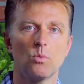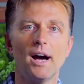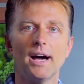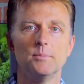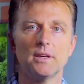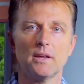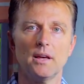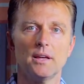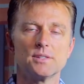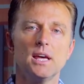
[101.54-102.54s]
Why?
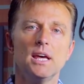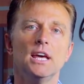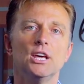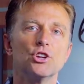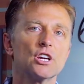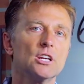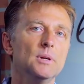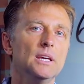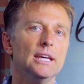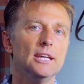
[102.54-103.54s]
Because you're gonna
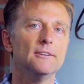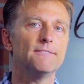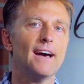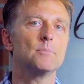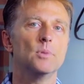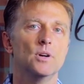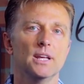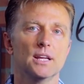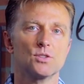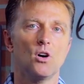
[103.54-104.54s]
be in fat burning.